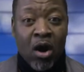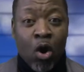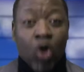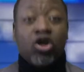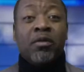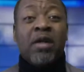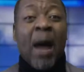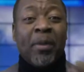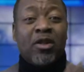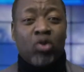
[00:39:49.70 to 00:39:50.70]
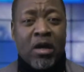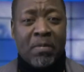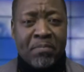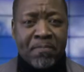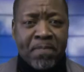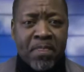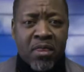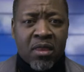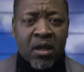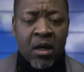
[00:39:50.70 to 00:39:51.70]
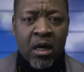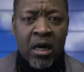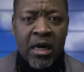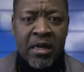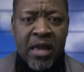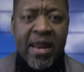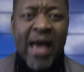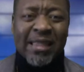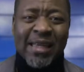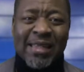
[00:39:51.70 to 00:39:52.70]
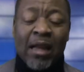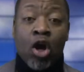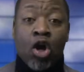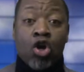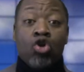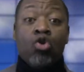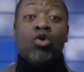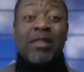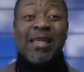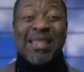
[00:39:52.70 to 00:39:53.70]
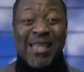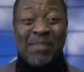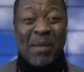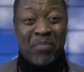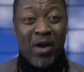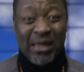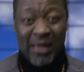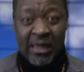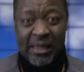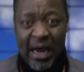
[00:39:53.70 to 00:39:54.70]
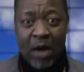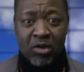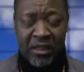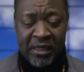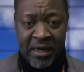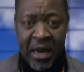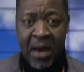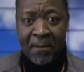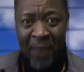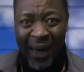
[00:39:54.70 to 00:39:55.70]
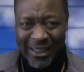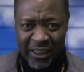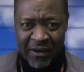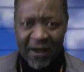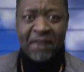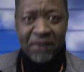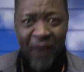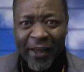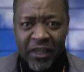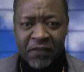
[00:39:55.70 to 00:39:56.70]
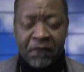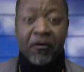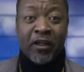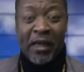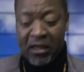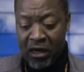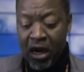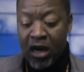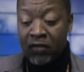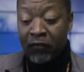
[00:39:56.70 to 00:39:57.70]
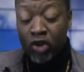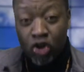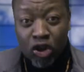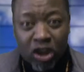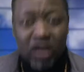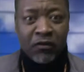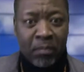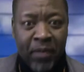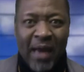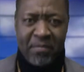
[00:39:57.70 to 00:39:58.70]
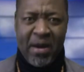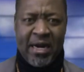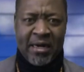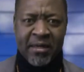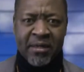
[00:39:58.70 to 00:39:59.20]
or something happens to him, the next thing is that You will still see the brothers in this country marching, fighting for justice for black man.